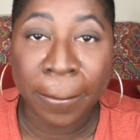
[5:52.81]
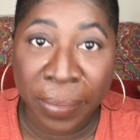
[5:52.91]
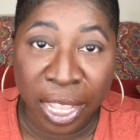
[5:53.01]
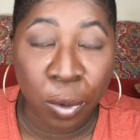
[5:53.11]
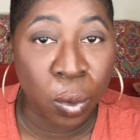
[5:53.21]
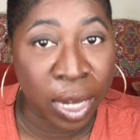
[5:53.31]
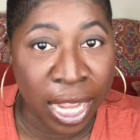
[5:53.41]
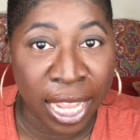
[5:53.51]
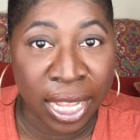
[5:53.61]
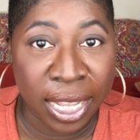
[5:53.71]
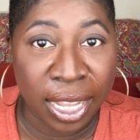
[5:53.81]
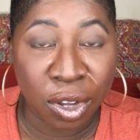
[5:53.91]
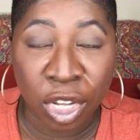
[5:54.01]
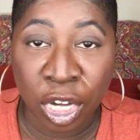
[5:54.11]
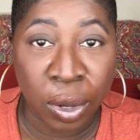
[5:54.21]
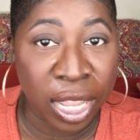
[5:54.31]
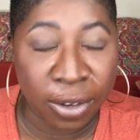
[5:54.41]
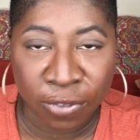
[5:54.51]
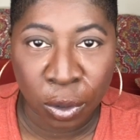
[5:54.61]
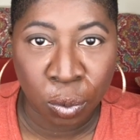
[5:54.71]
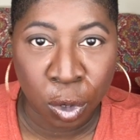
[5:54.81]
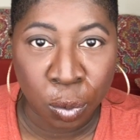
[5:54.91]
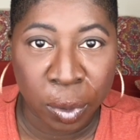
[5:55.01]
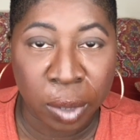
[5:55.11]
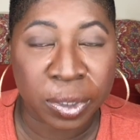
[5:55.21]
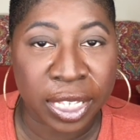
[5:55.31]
But when I, you know, hit a few road bumps